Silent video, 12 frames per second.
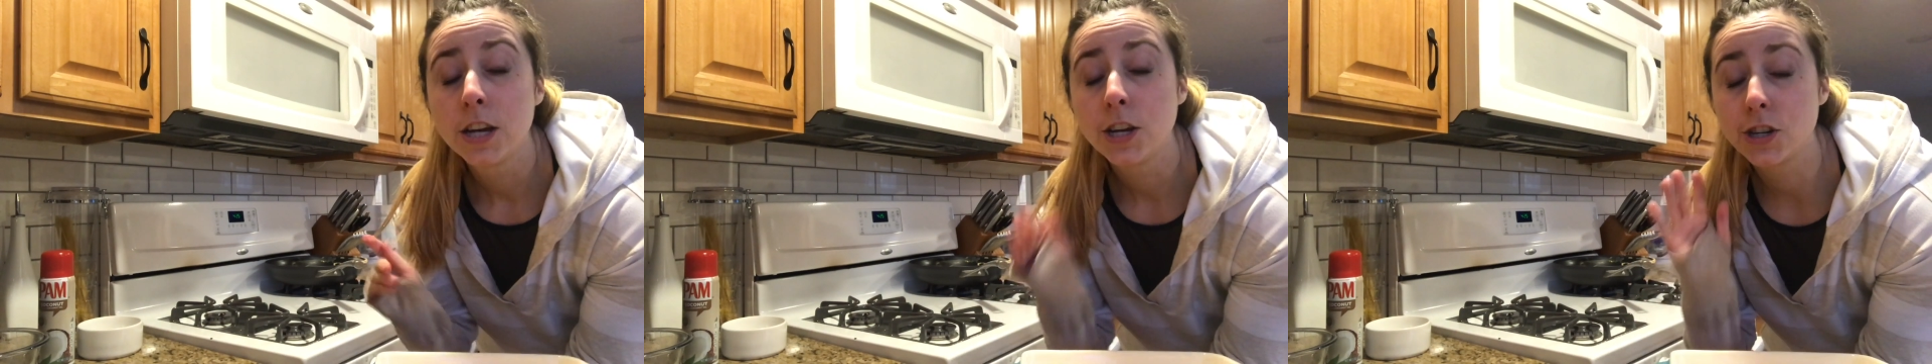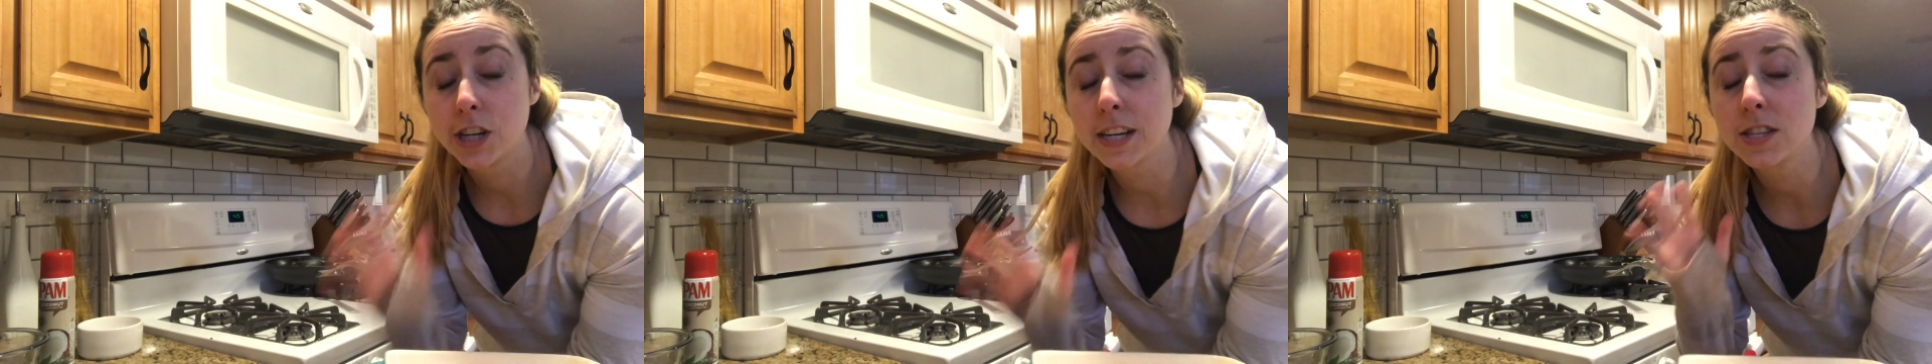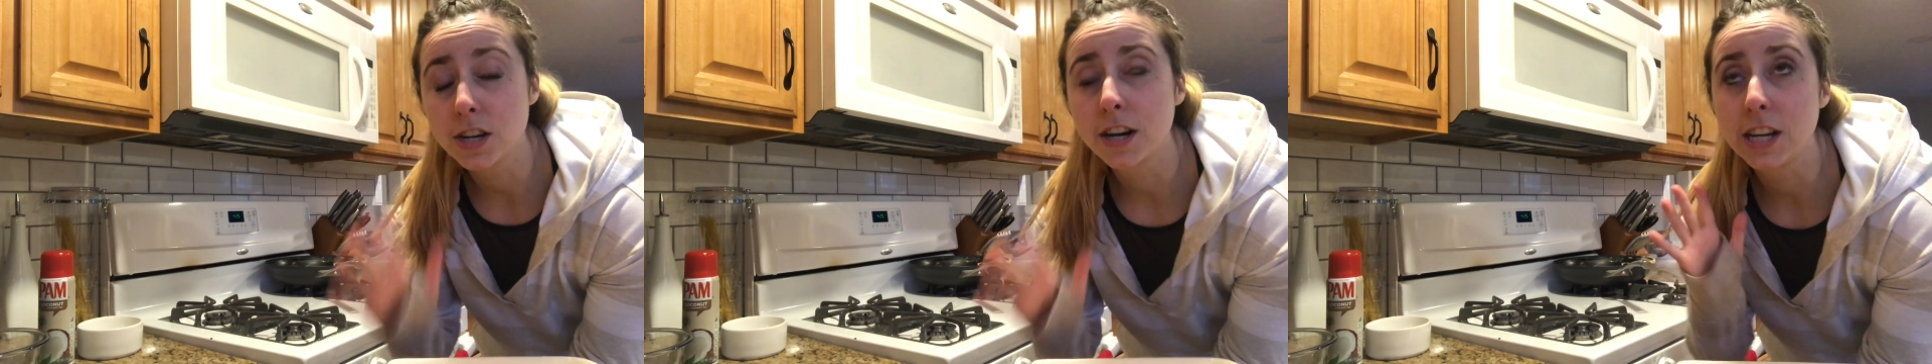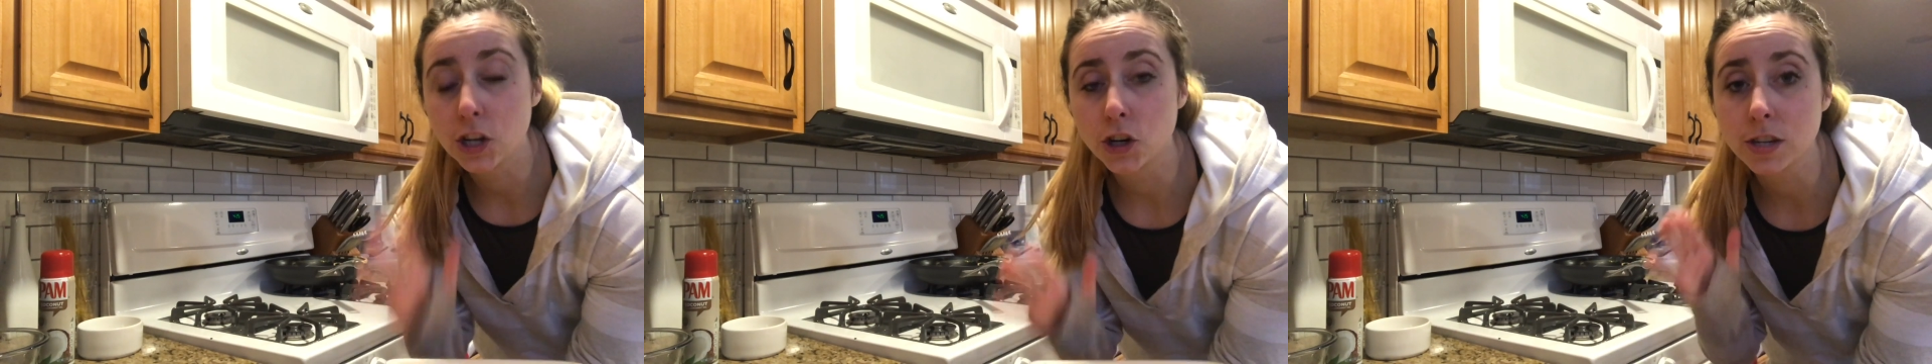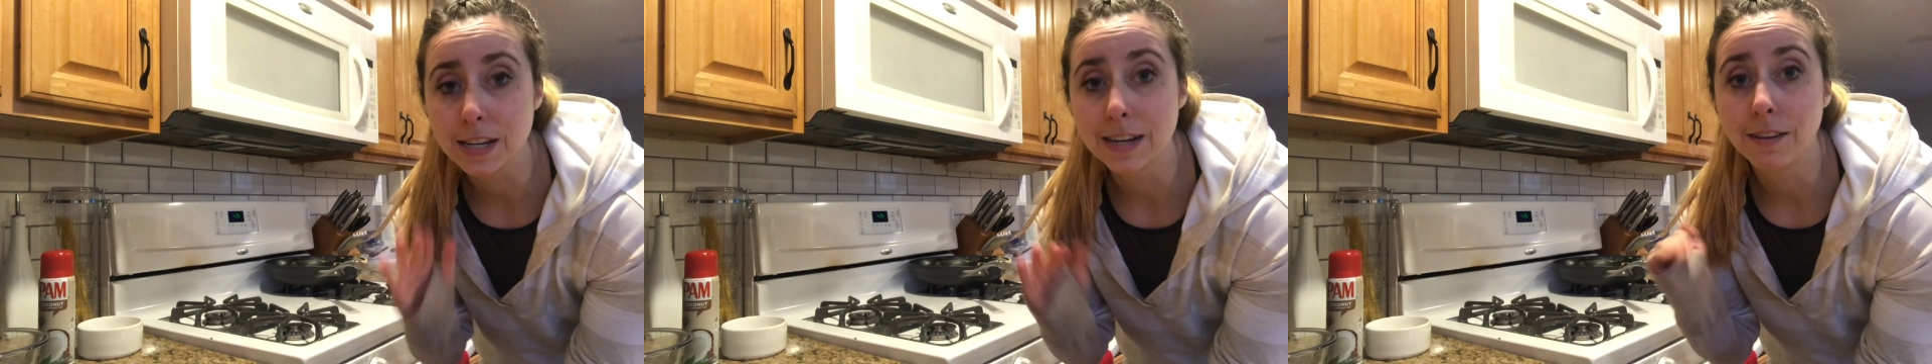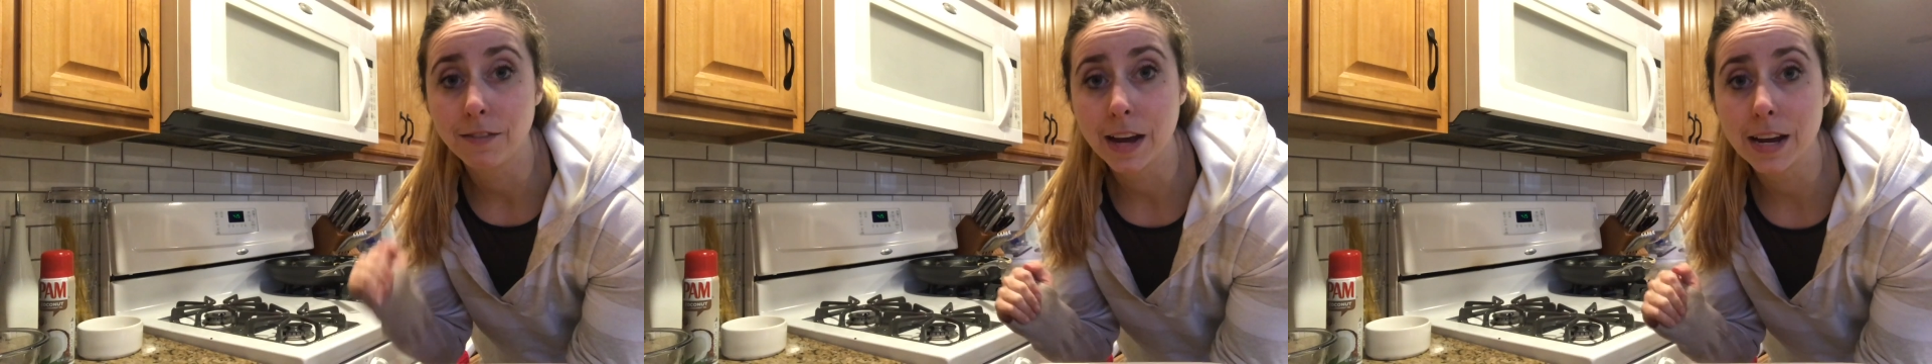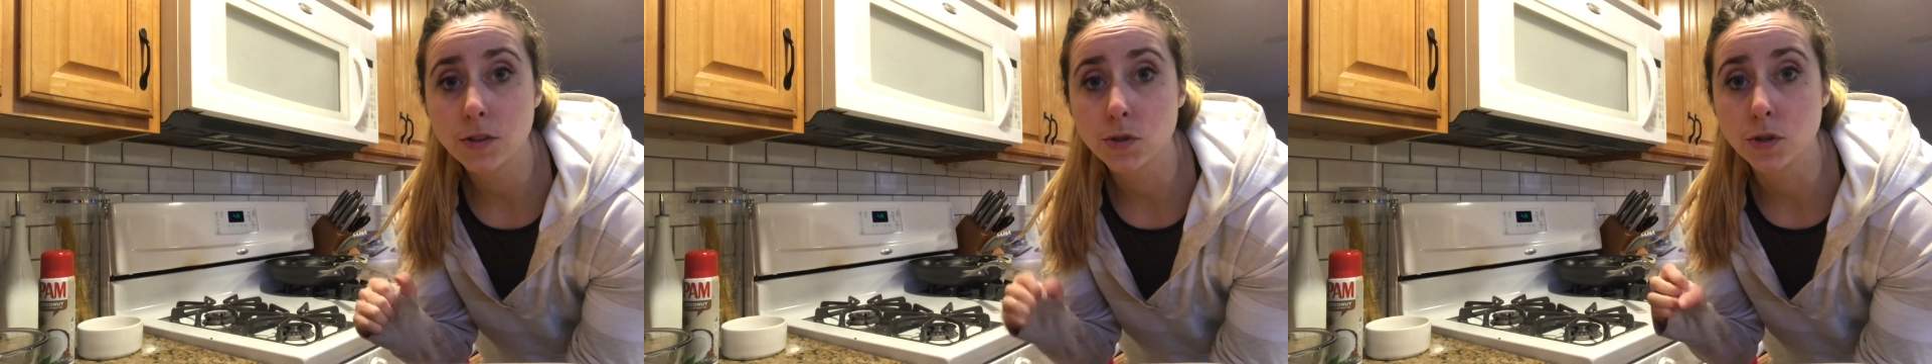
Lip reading: your chicken's already cooked in advance,